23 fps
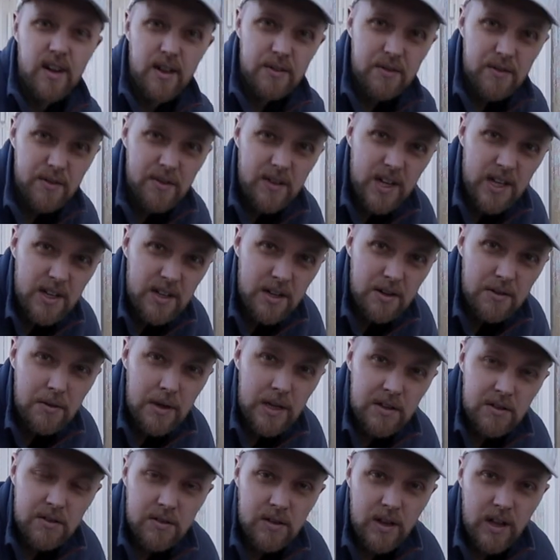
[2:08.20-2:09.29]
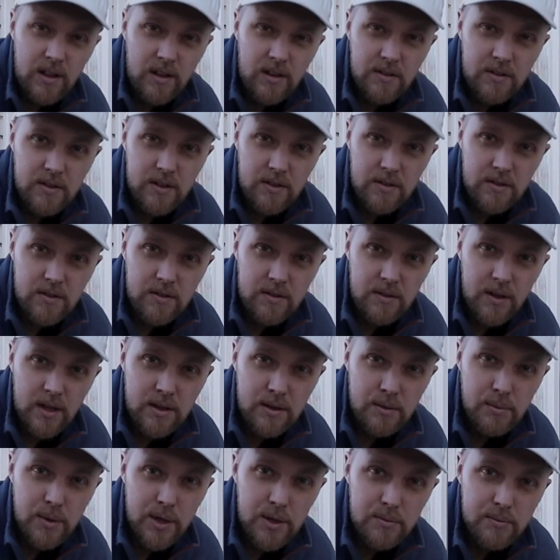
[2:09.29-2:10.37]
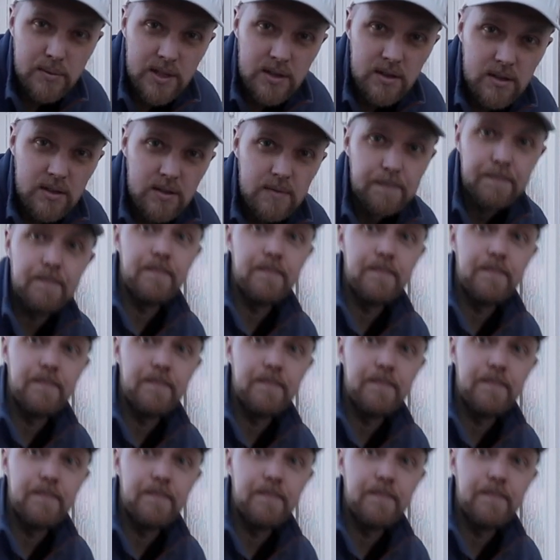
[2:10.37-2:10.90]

3 degrees Celsius at the moment.